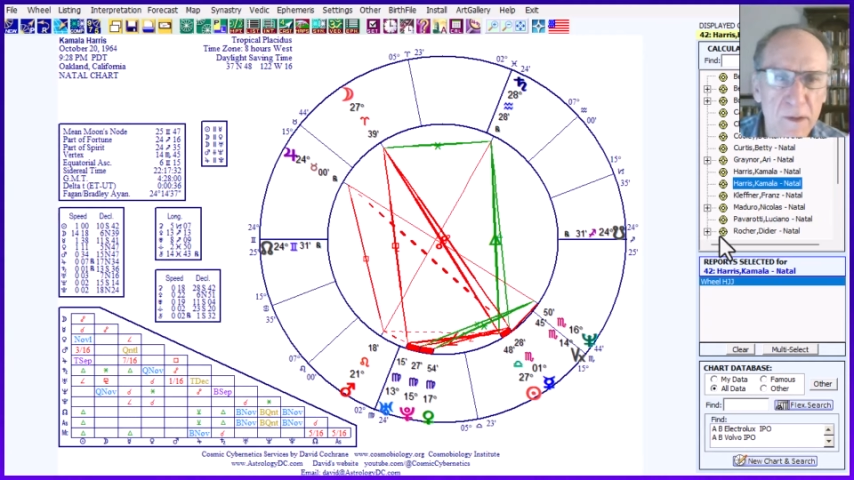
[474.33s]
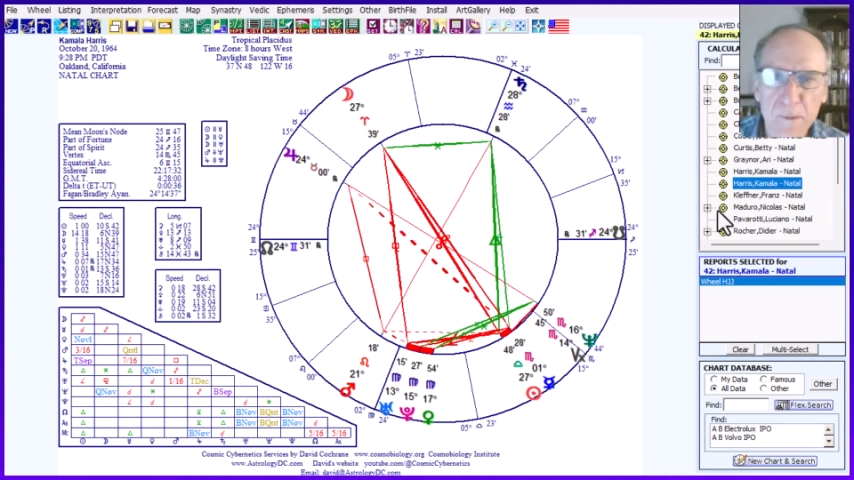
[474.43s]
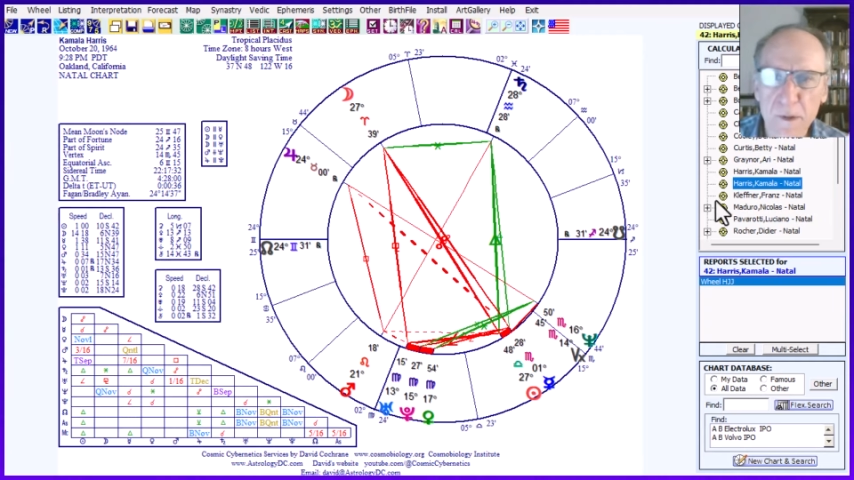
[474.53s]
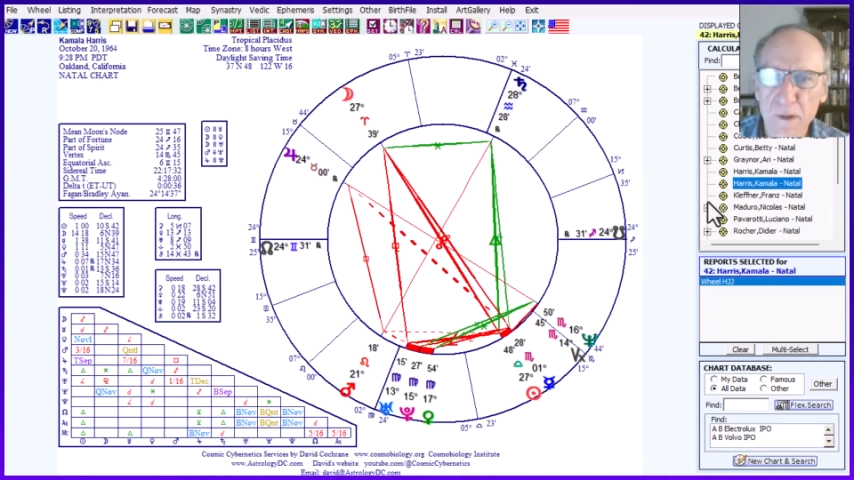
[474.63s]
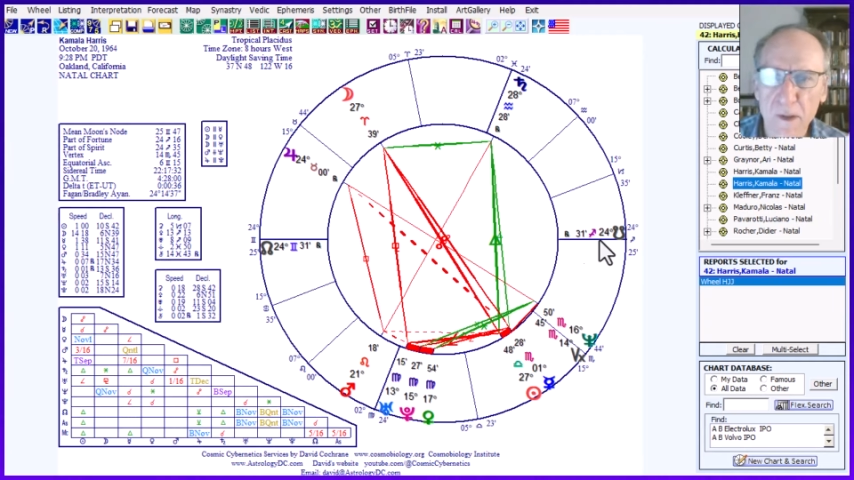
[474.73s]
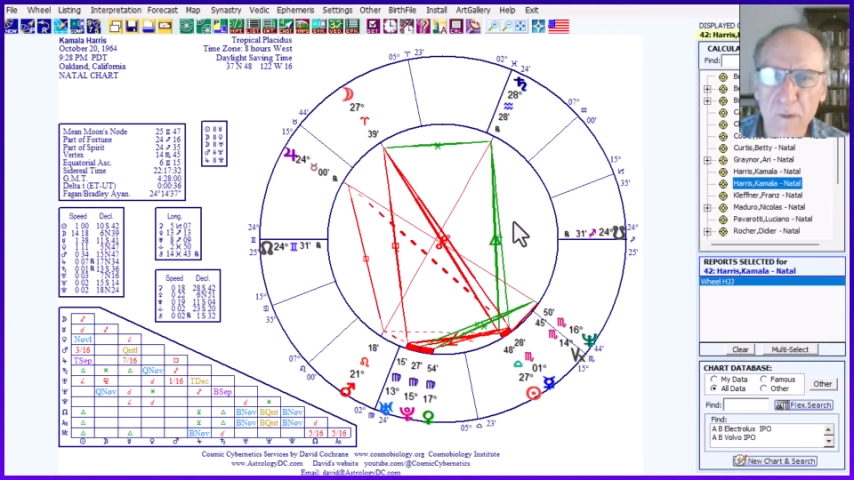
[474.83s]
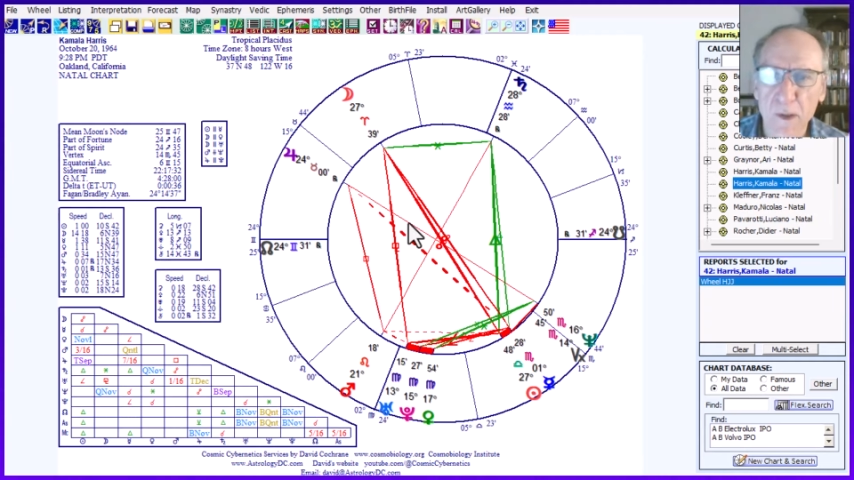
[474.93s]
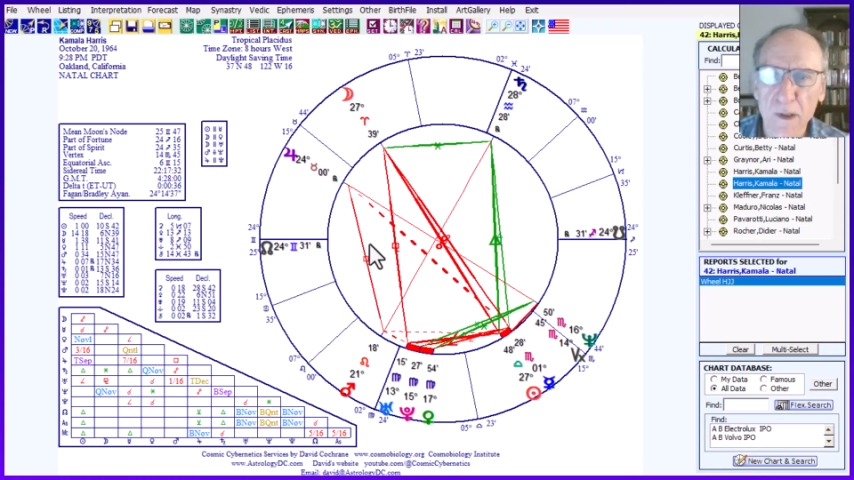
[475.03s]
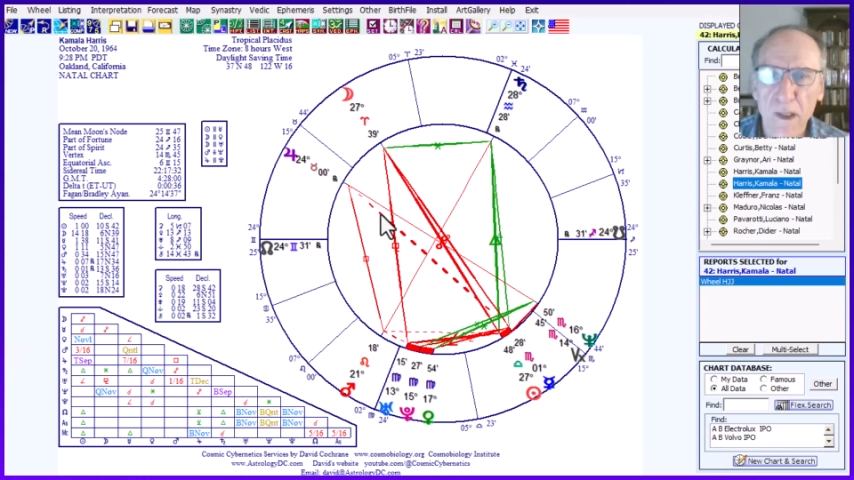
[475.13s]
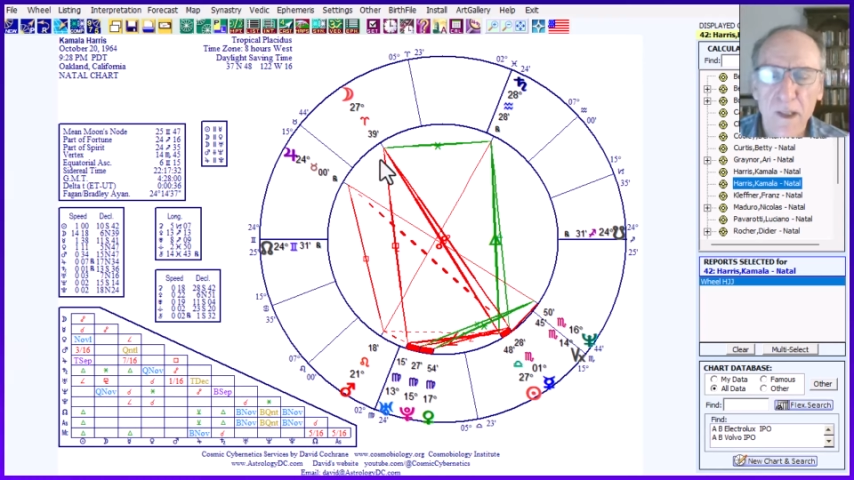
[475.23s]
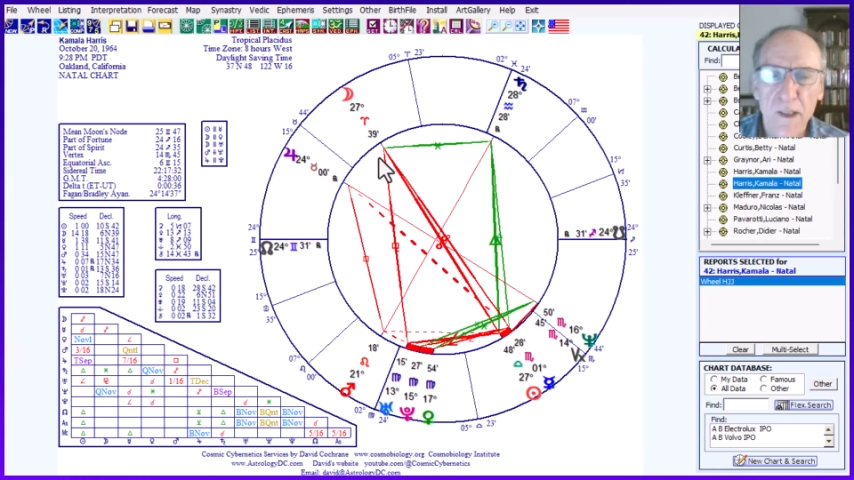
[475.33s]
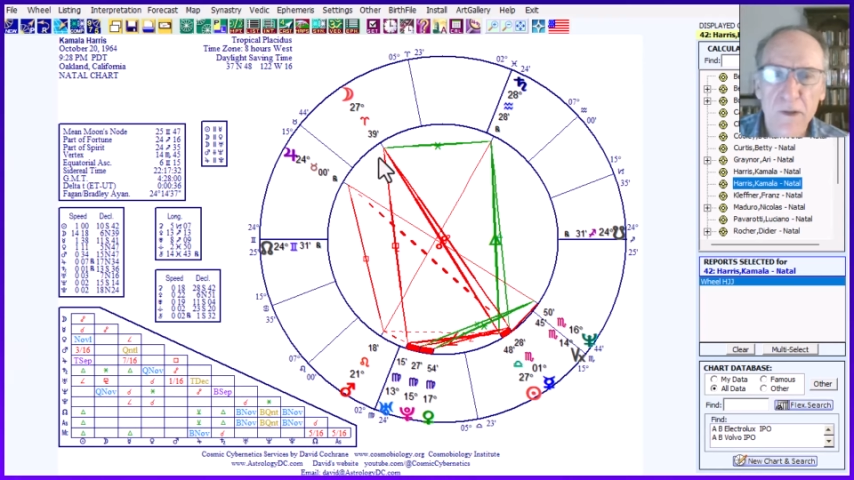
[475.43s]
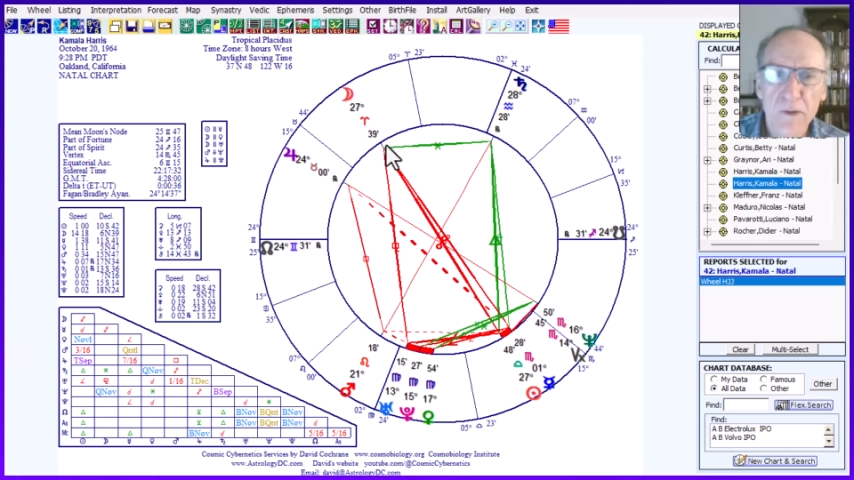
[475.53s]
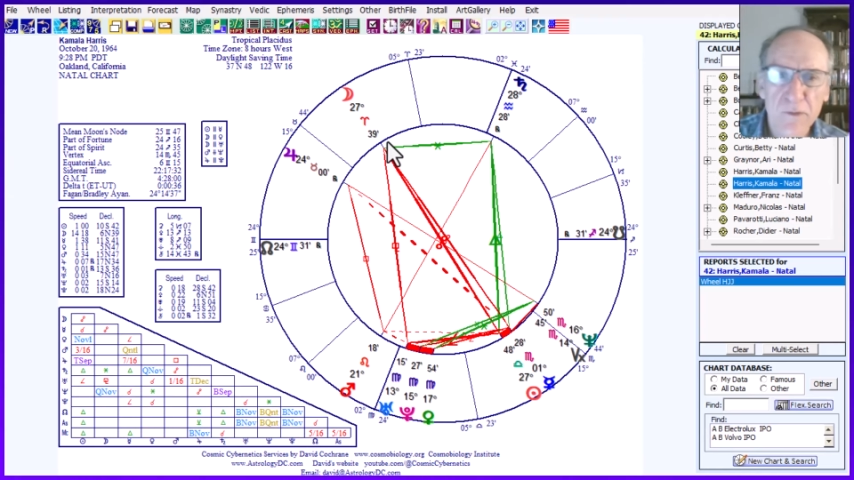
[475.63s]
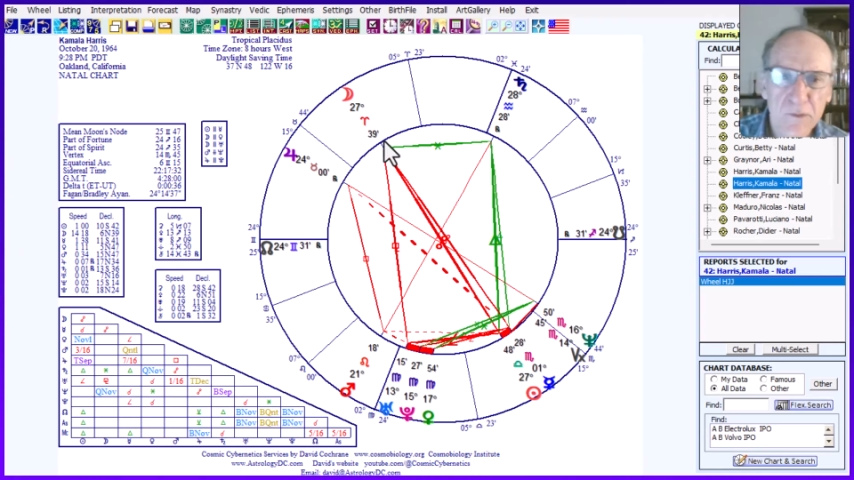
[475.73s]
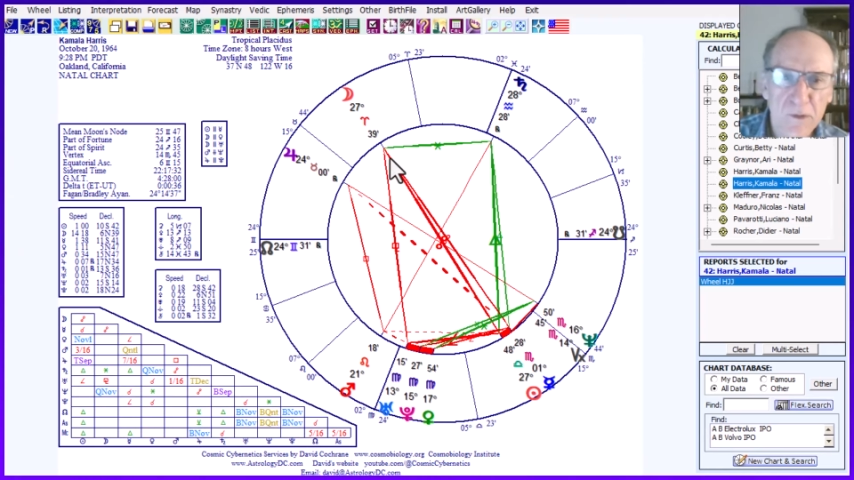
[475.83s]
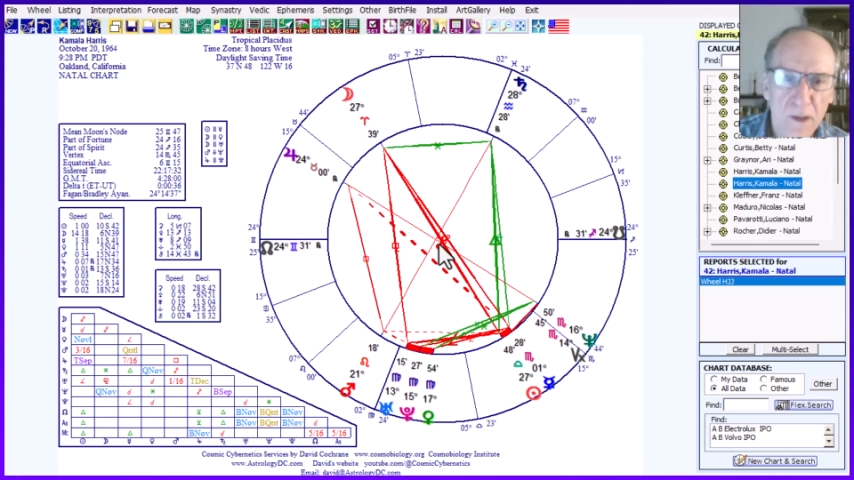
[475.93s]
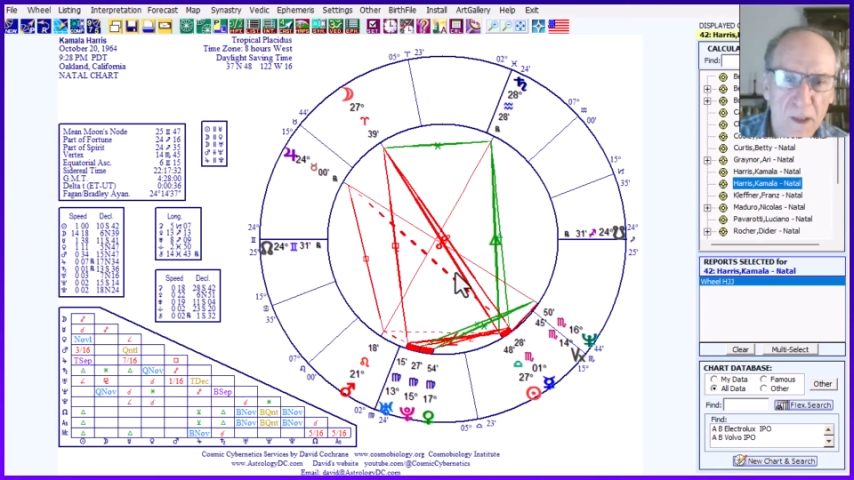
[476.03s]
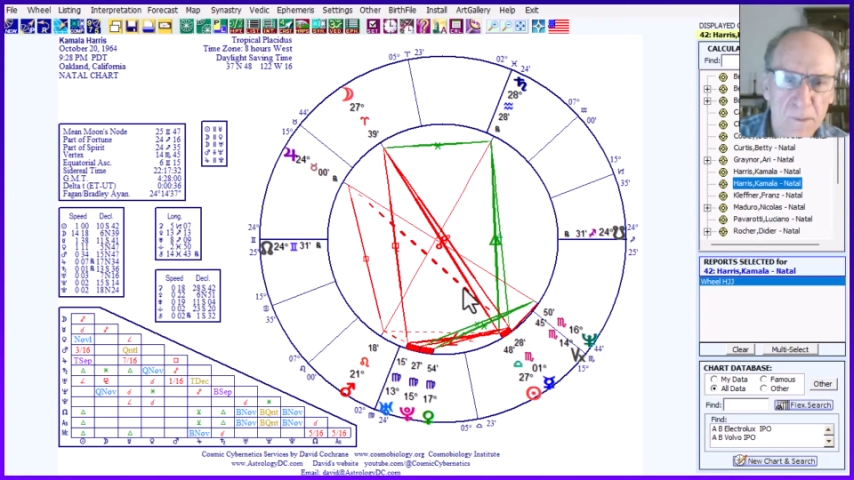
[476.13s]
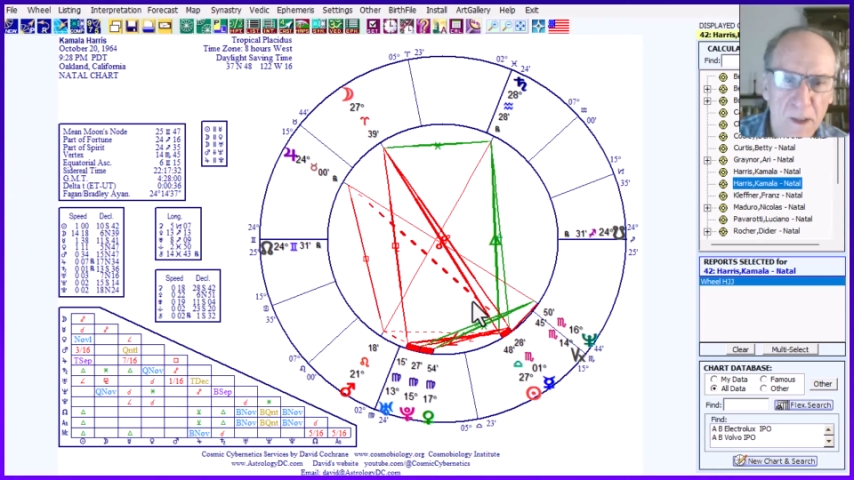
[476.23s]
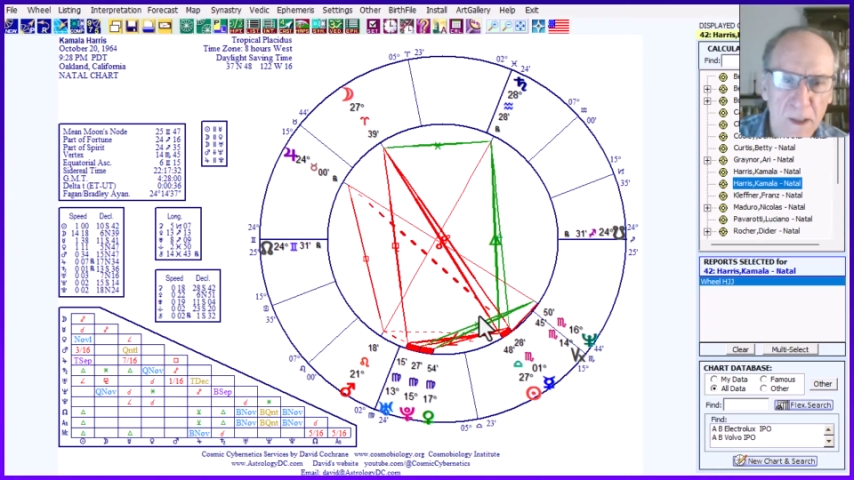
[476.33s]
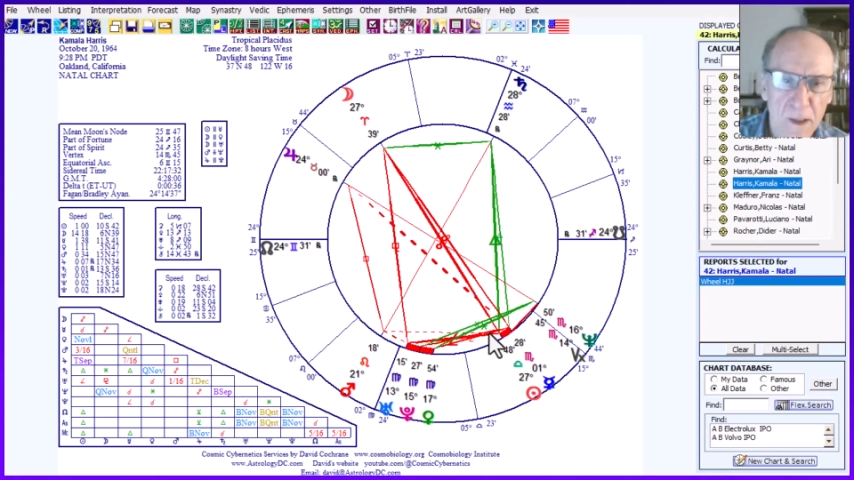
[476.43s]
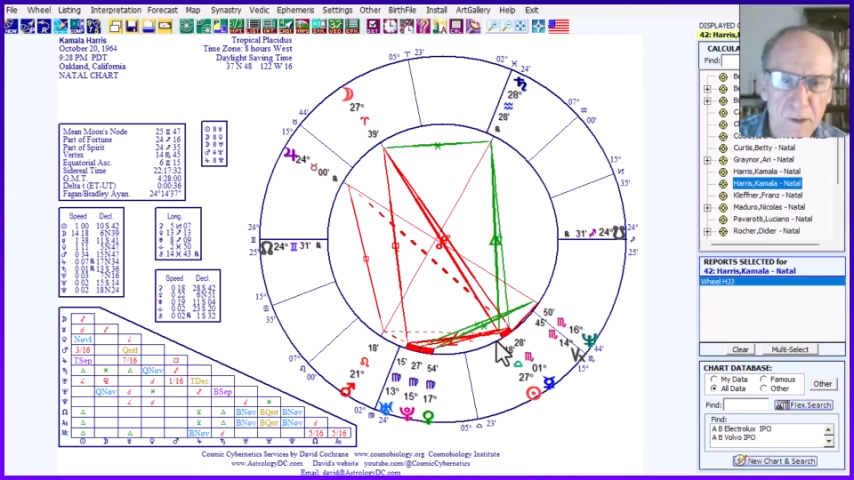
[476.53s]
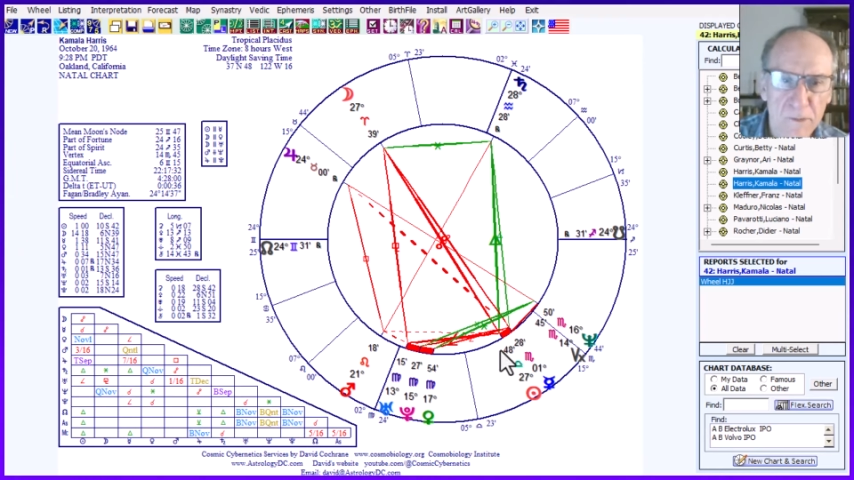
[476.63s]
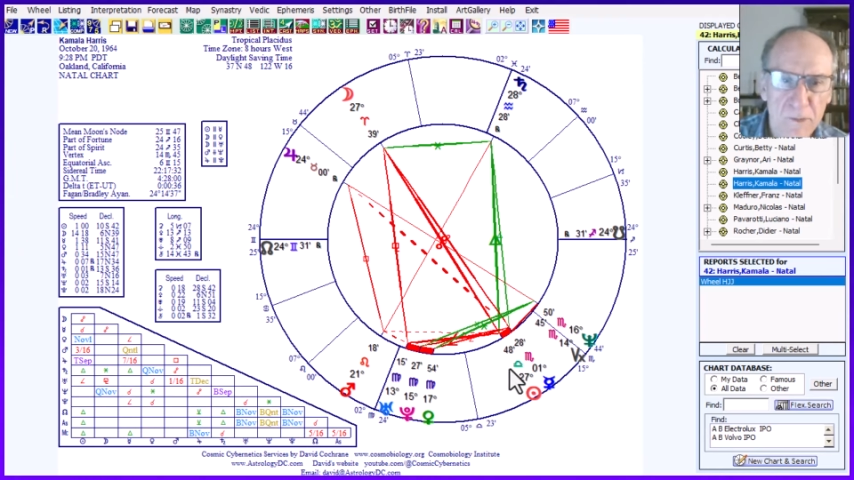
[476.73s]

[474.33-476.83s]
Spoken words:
in there. Anyway, here's Kamala Harris,